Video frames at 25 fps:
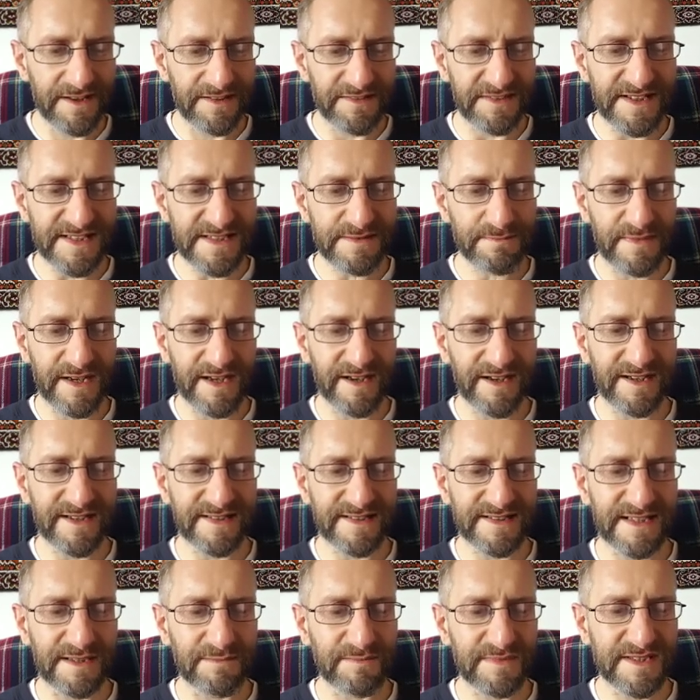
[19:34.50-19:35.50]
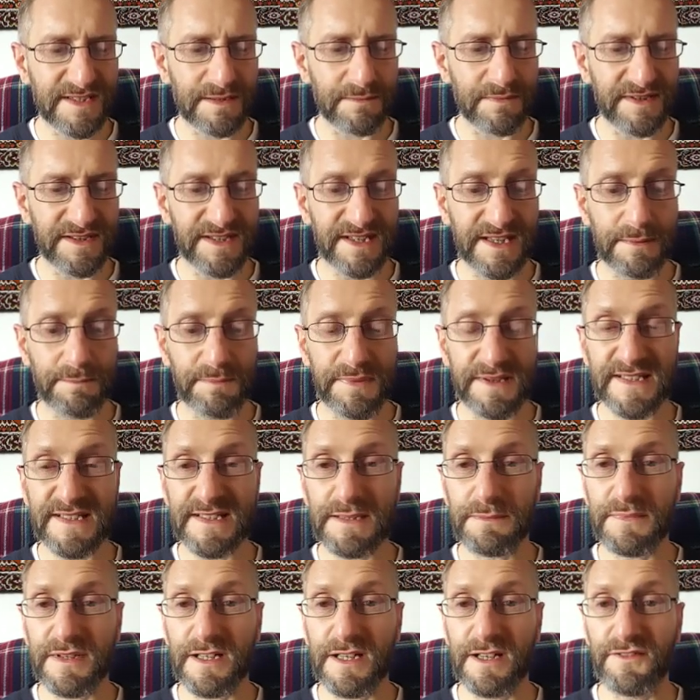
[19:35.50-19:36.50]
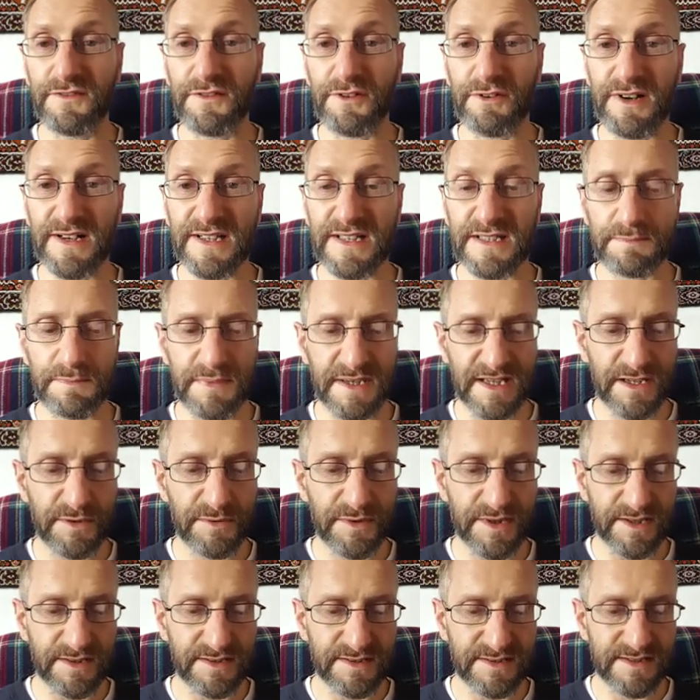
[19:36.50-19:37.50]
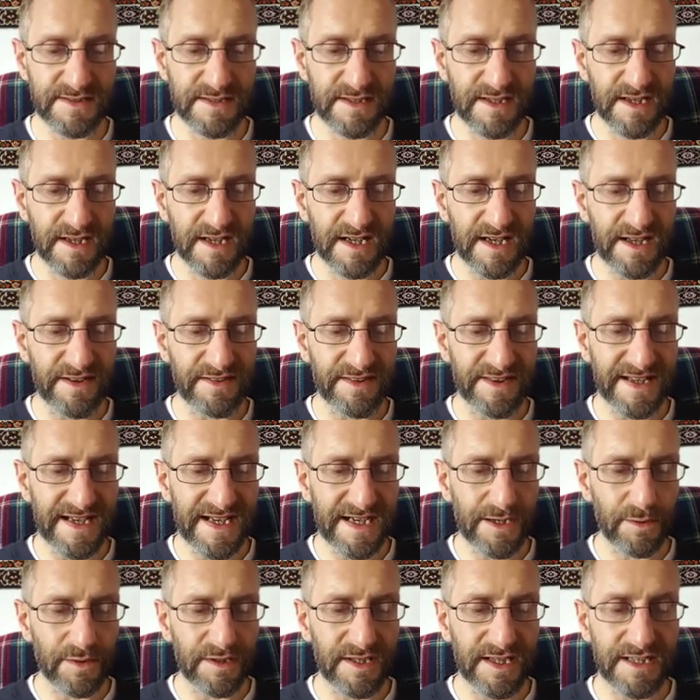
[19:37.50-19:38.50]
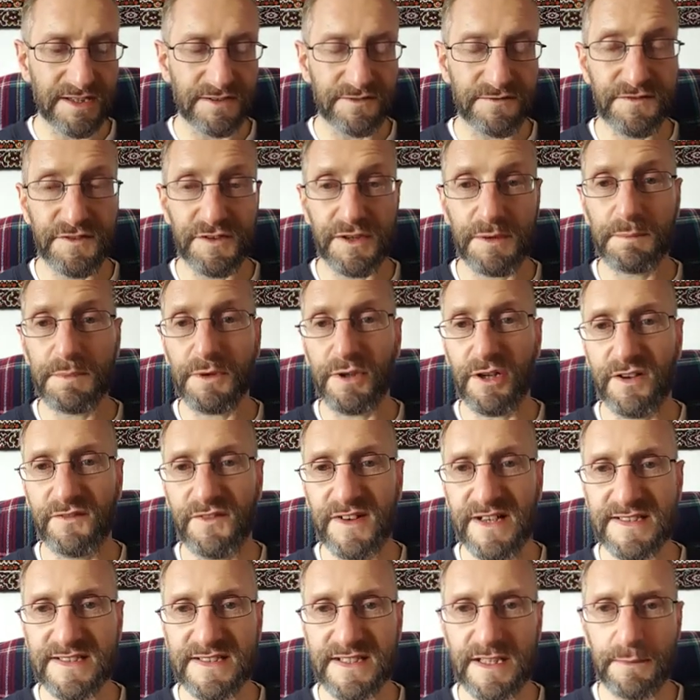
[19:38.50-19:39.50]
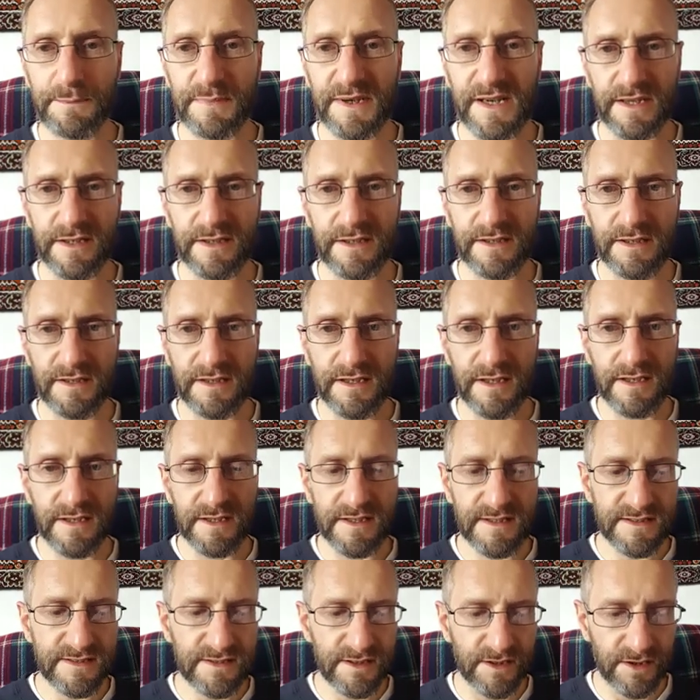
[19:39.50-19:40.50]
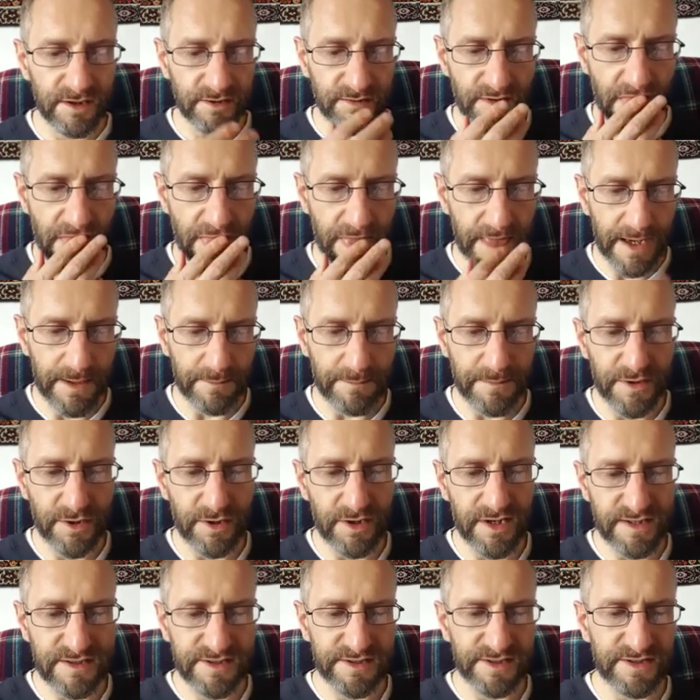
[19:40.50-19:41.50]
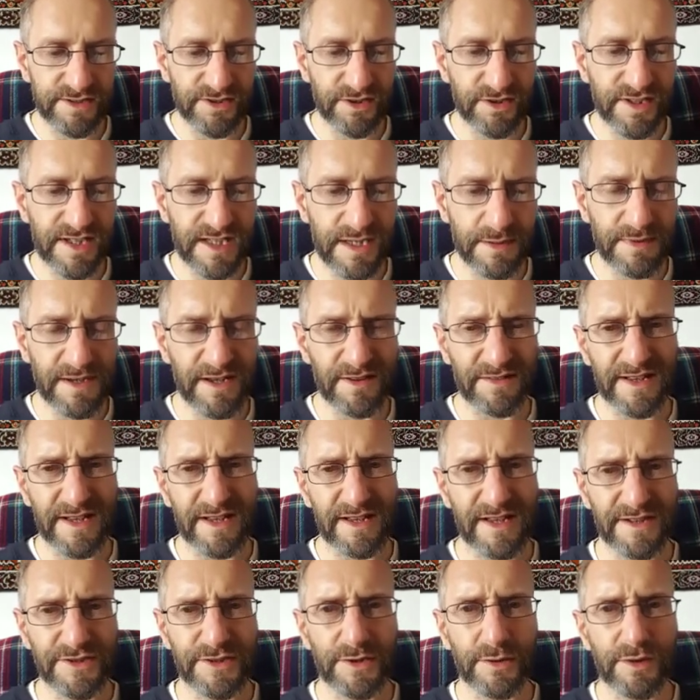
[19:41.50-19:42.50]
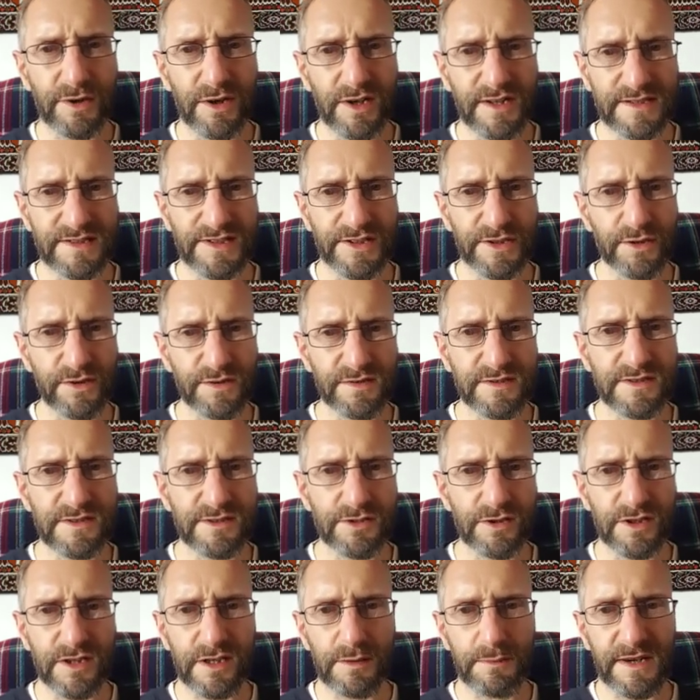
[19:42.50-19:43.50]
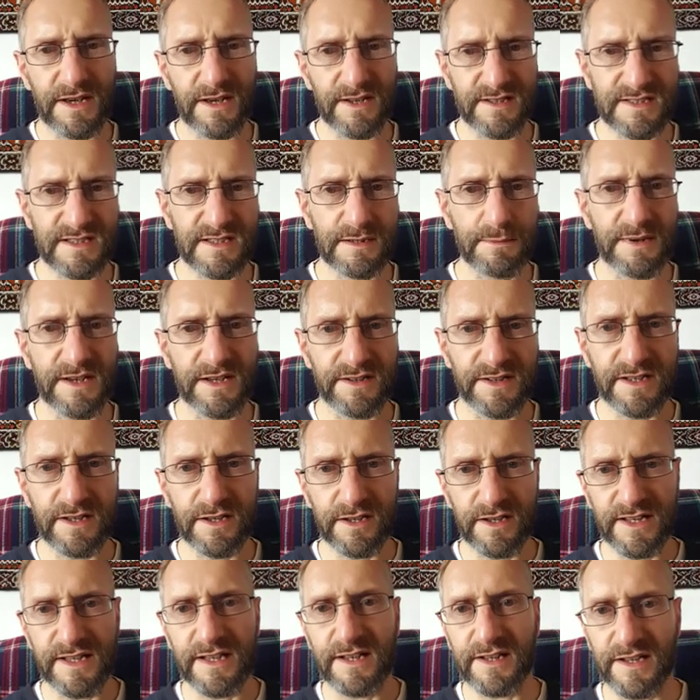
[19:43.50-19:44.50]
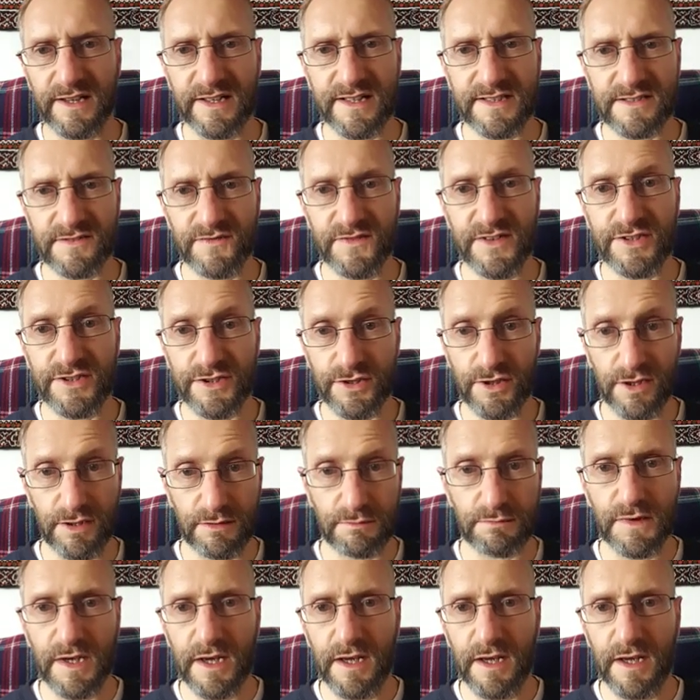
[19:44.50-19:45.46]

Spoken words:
This marker seems to be the epitome of her experience and the outline for the plot of Azkaban. So I'm not actually talking about that. I do actually go on to talk about Azkaban in a later video,